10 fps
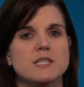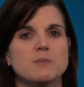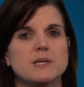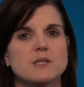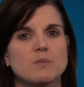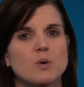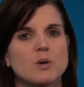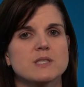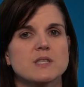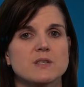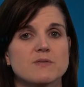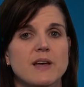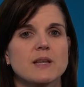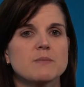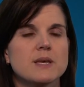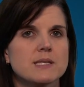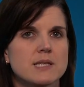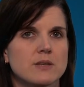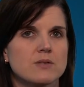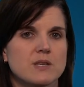to be supported to develop their
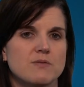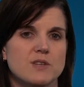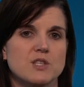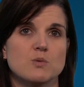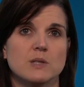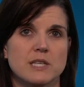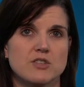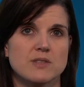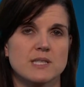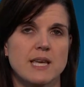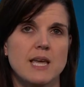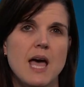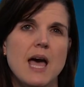skills in visual literacy